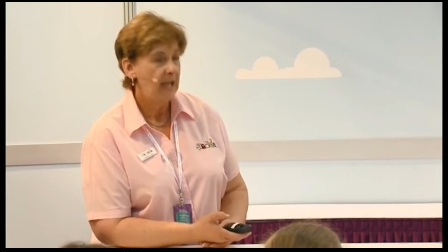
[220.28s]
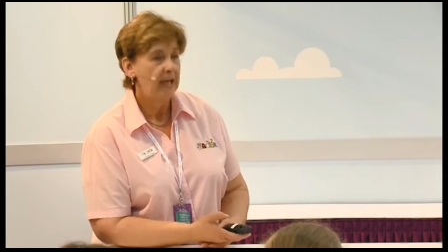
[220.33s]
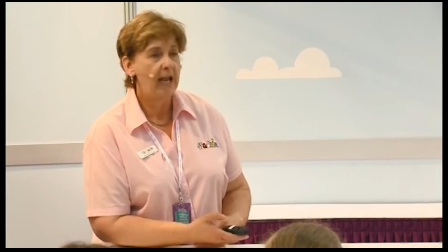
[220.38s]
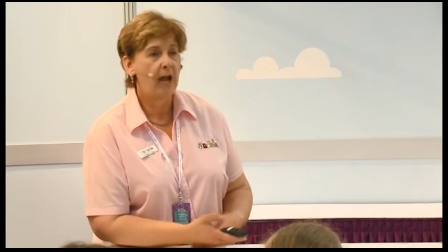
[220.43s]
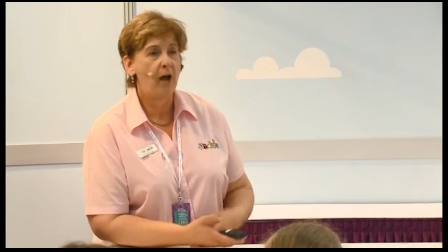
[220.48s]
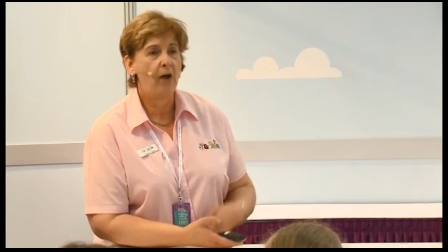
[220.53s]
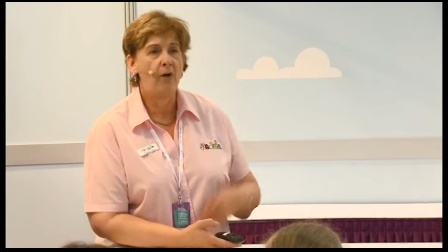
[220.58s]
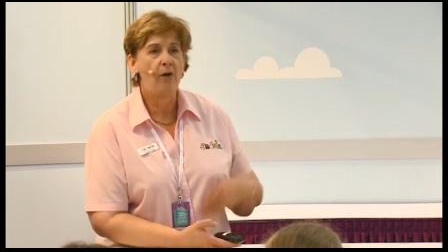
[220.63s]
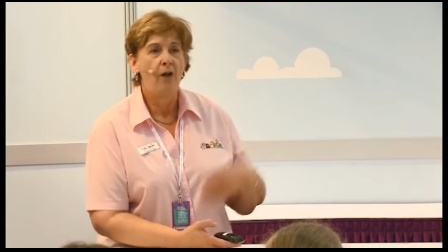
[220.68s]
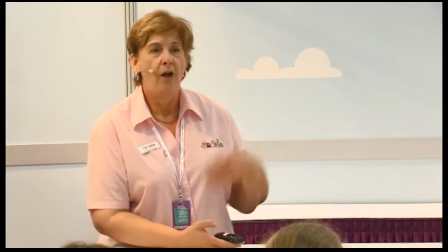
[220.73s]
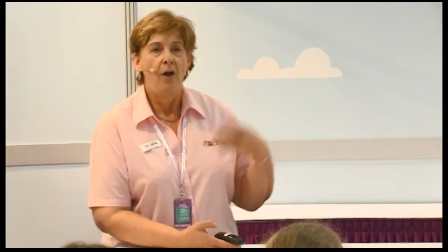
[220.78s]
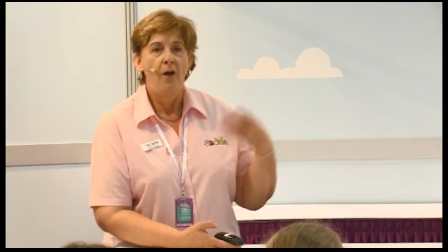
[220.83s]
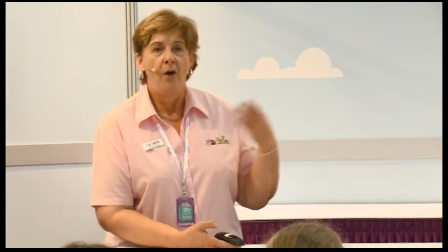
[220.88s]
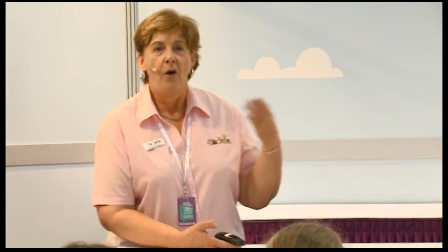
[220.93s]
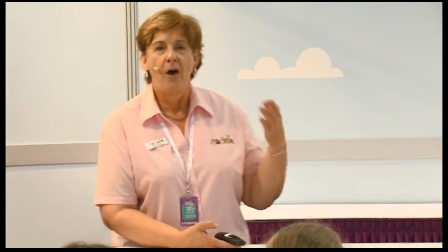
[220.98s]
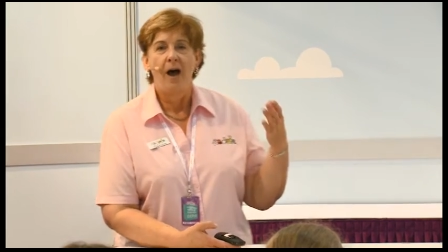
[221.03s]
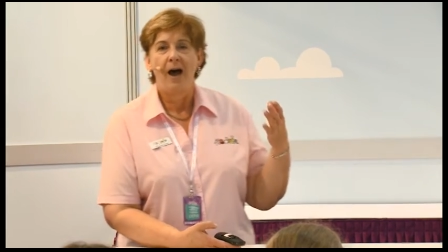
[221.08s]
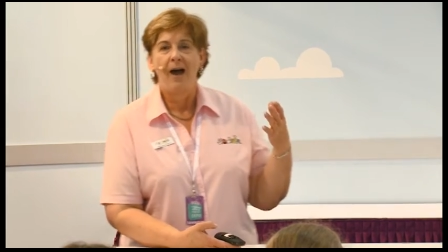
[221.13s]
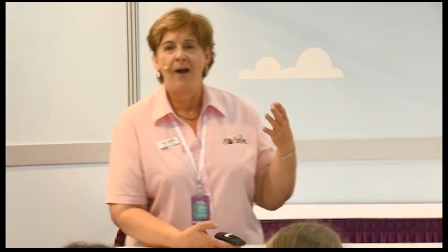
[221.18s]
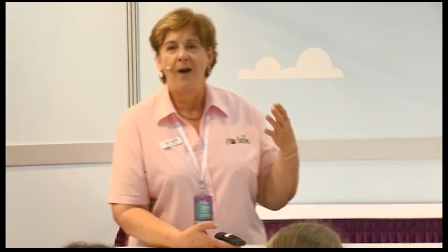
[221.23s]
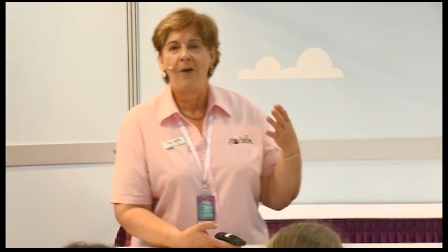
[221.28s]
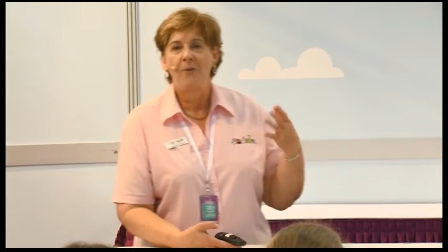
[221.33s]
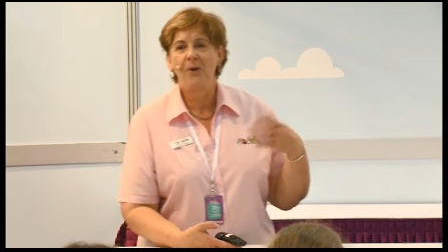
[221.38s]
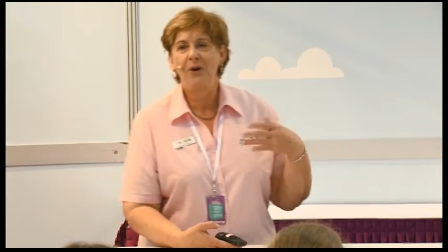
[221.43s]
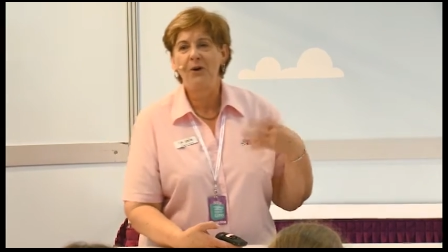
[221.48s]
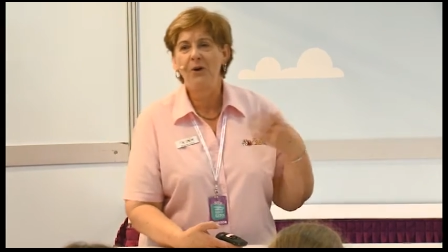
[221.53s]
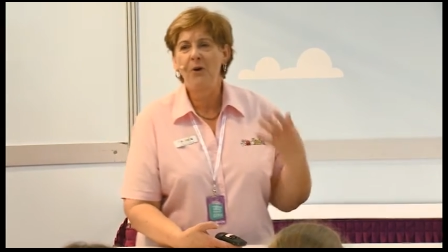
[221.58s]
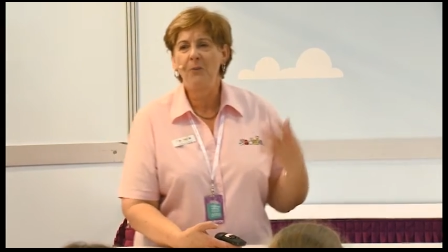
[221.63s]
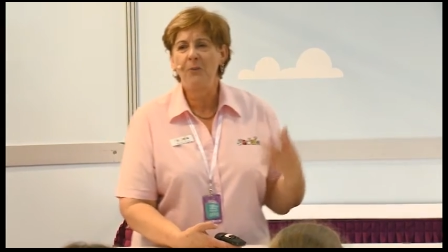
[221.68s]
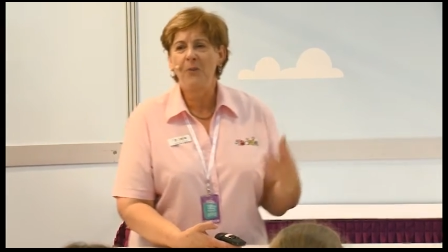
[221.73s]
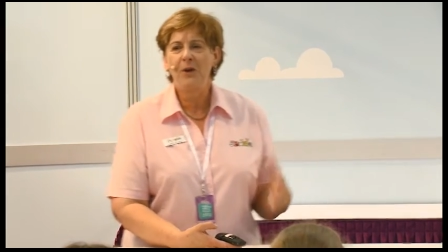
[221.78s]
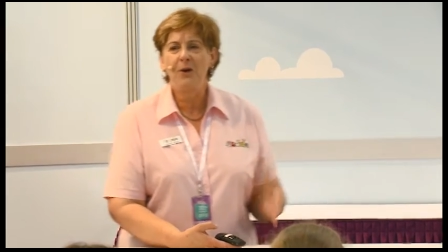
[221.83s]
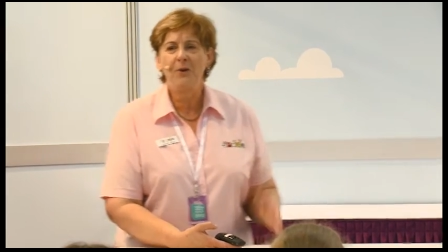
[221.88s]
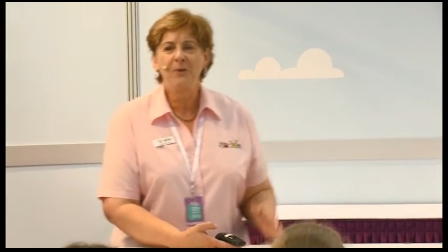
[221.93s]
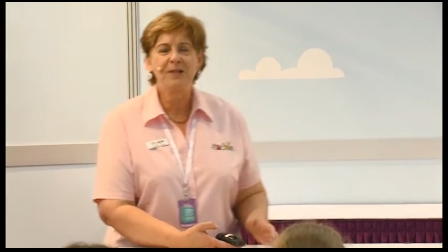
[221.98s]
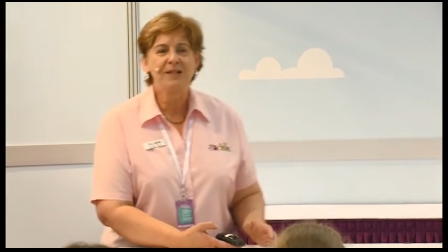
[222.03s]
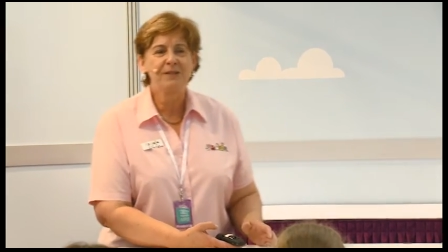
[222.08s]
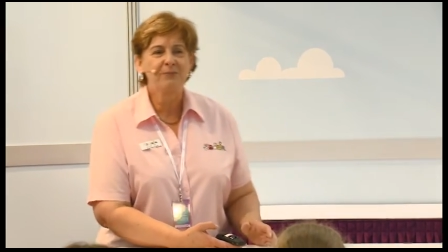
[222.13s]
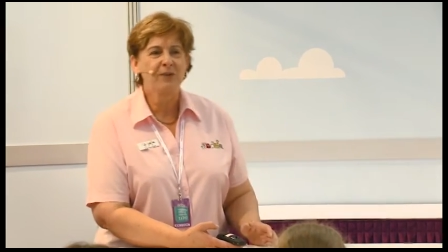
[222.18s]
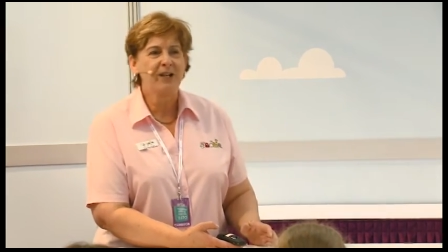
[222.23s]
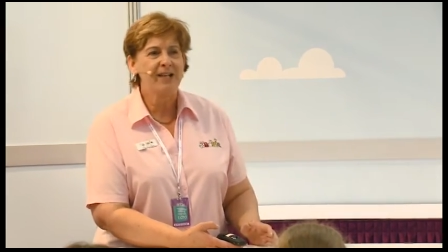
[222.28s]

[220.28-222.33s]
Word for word: Now, uh, we're, all, we're always